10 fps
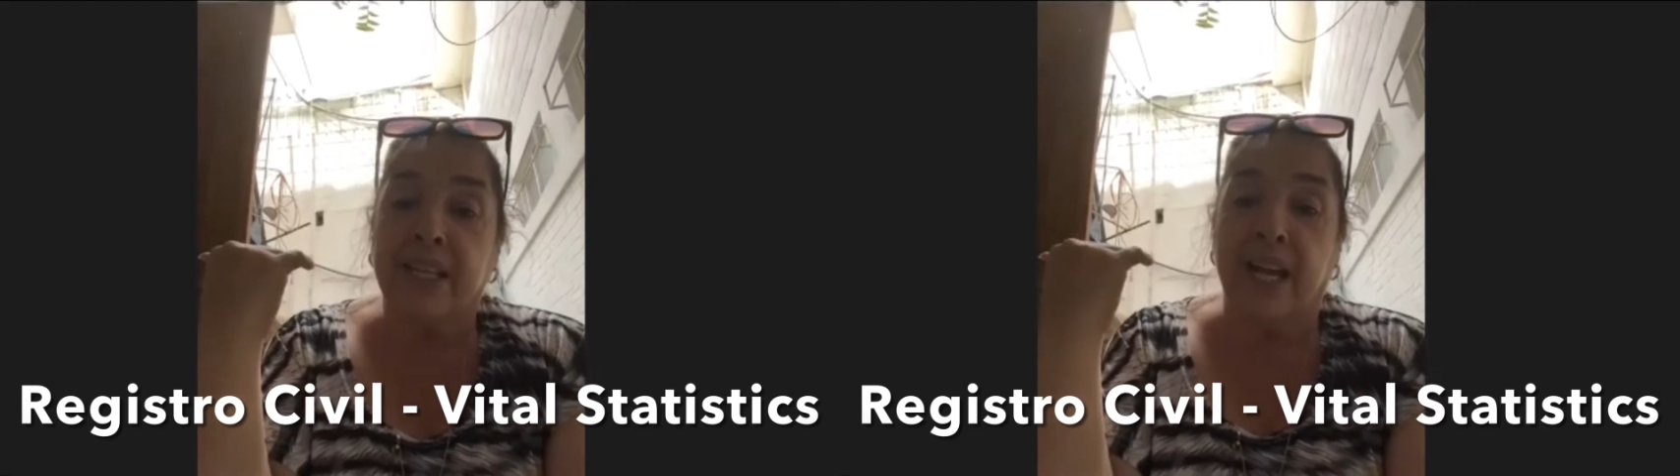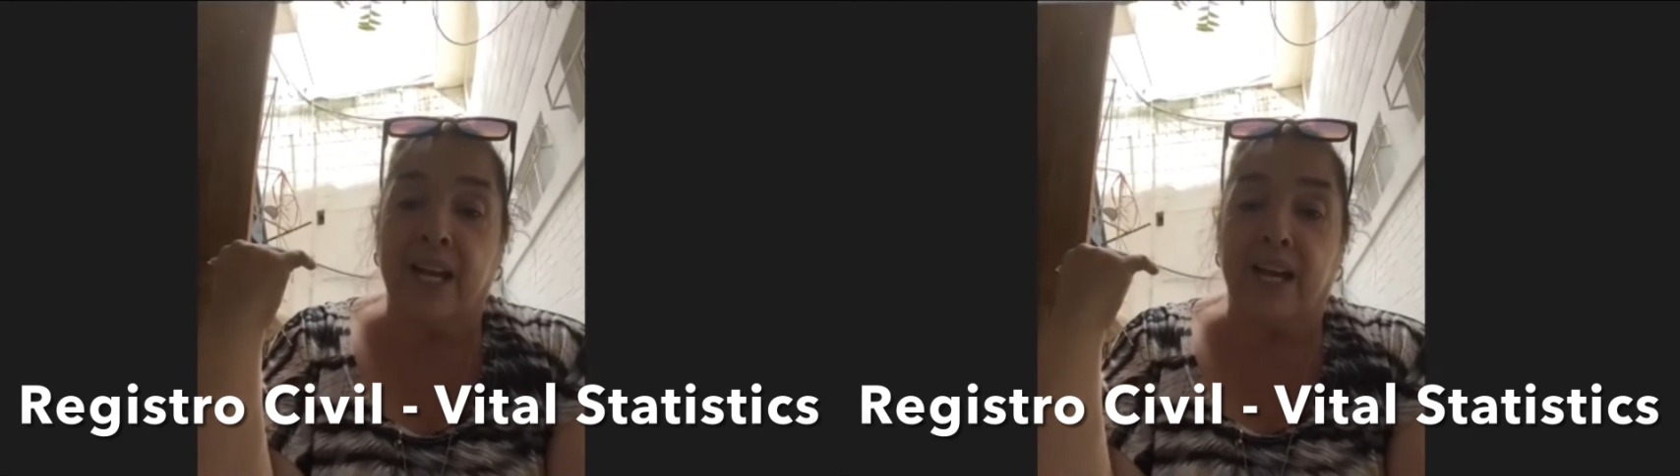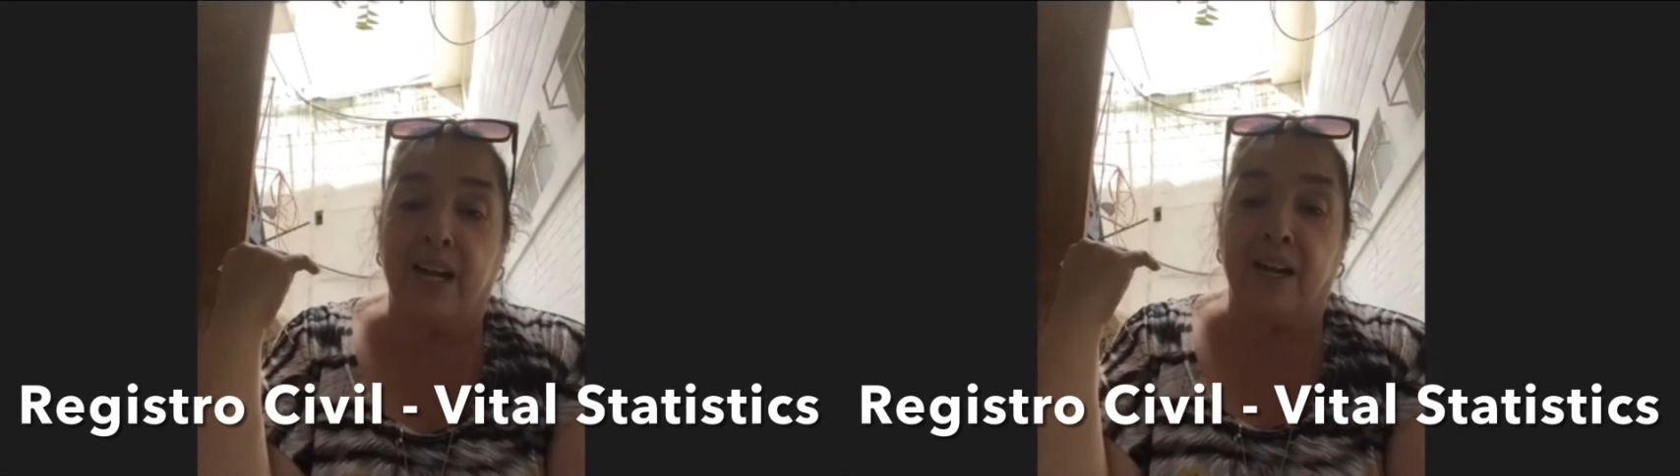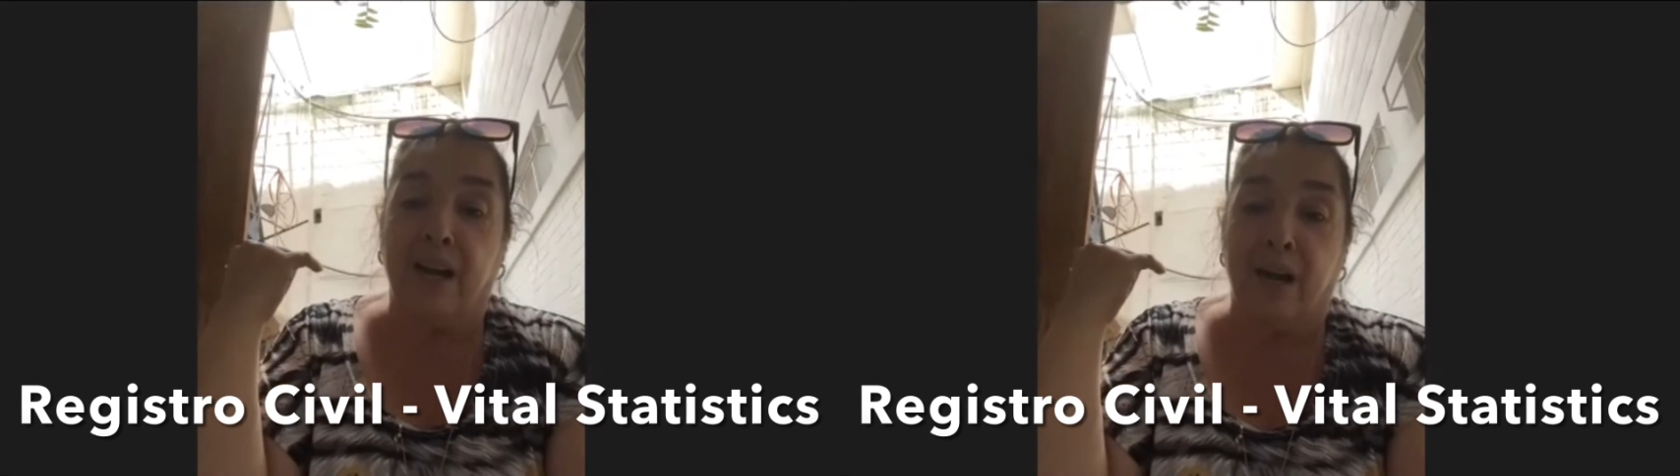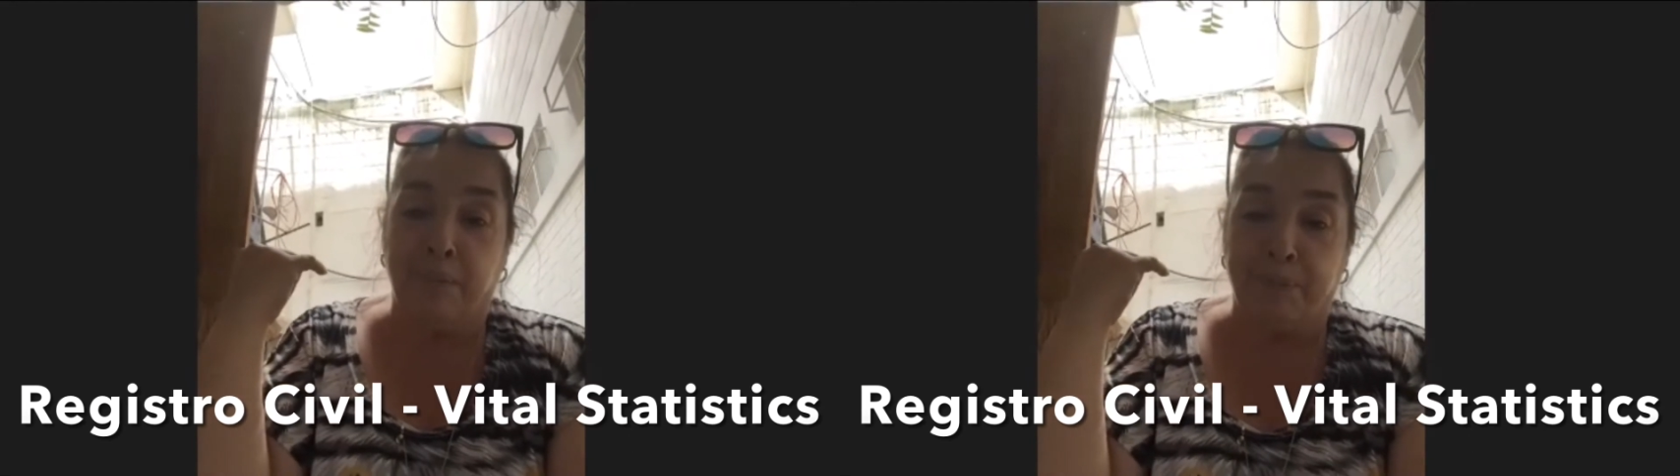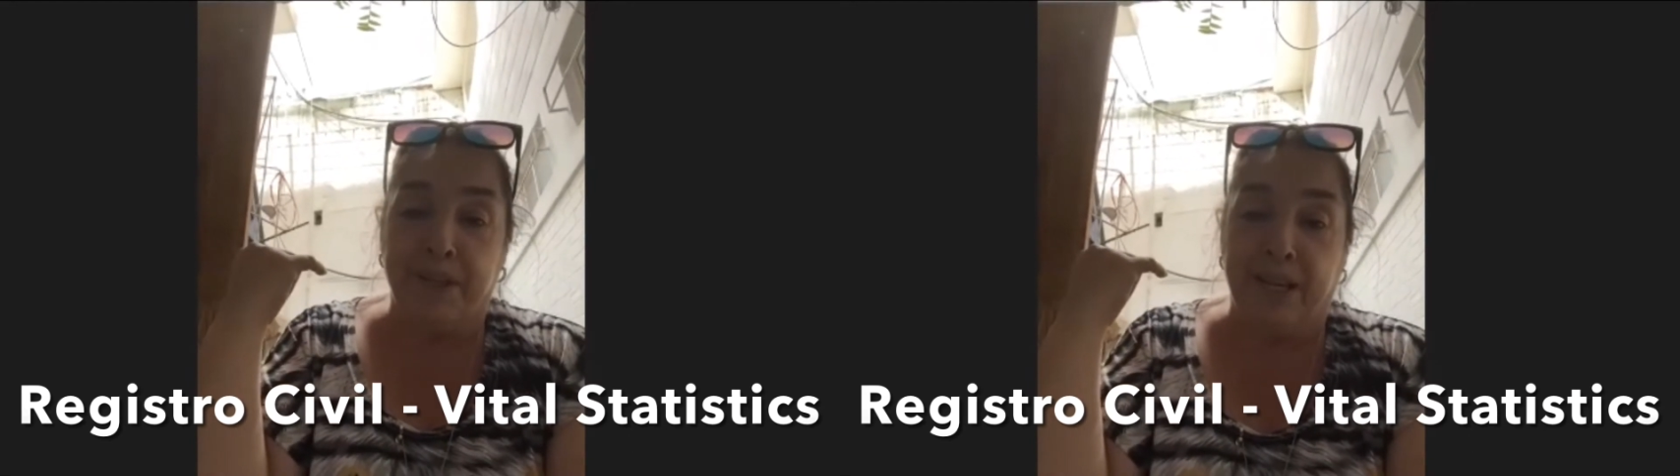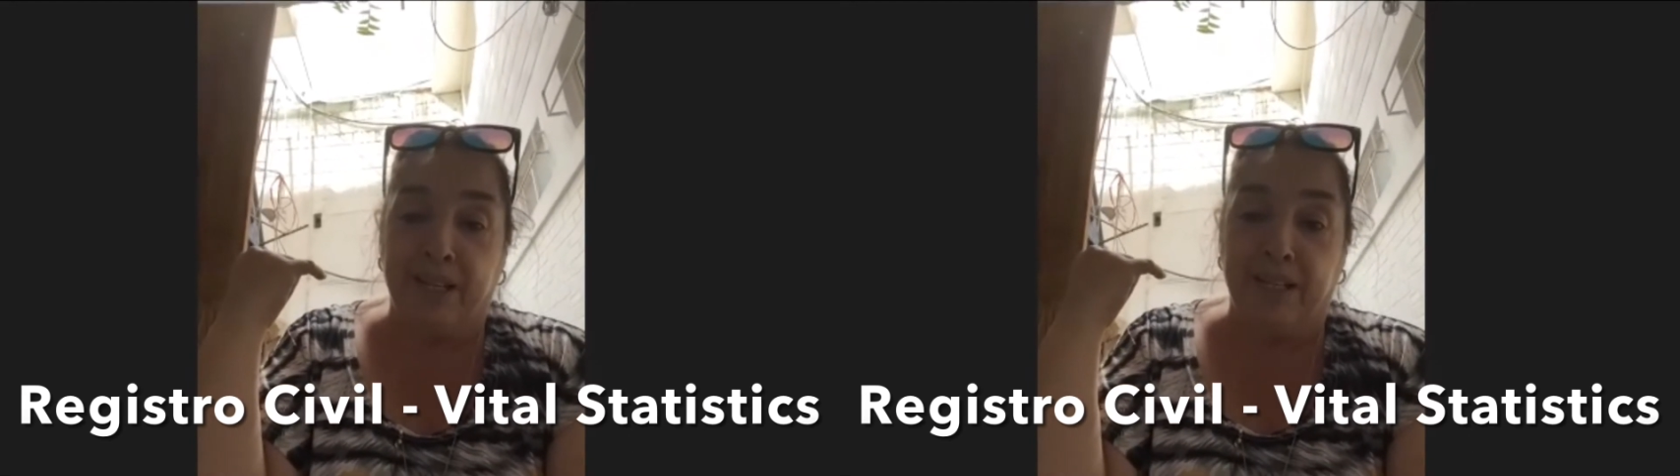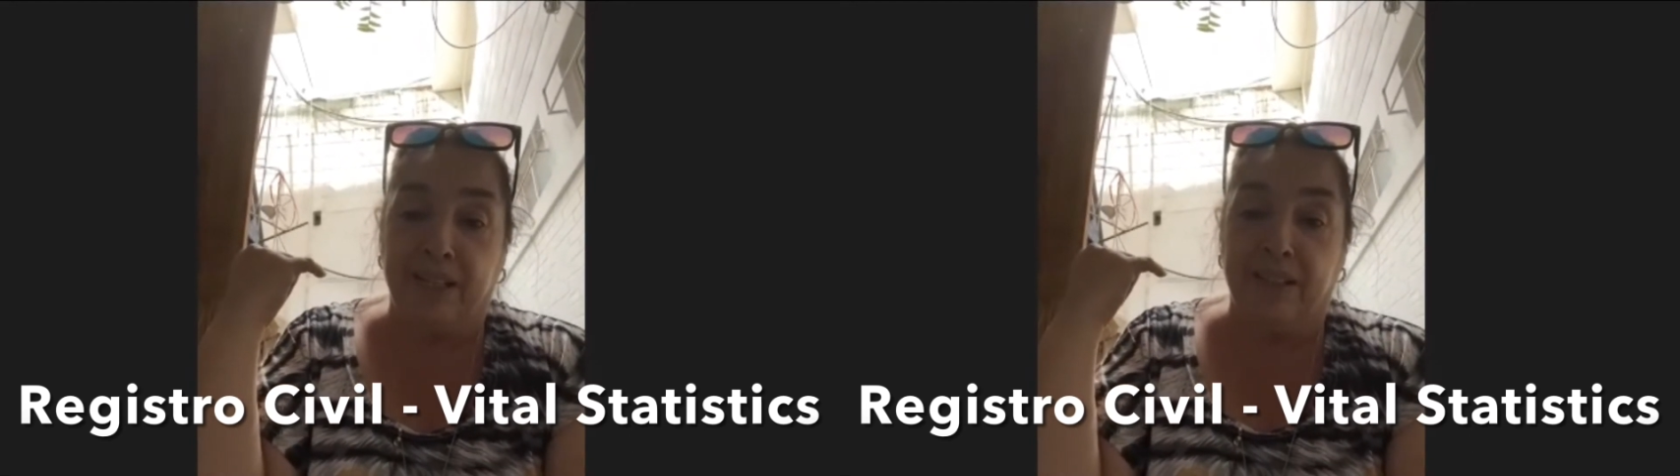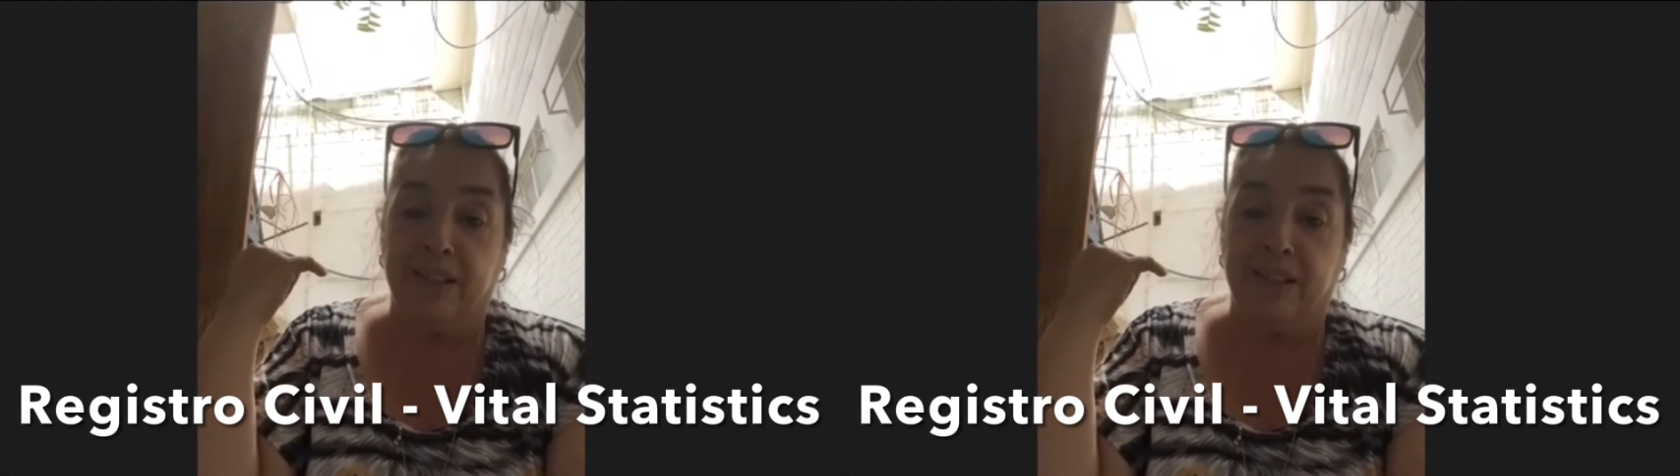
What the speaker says: update it.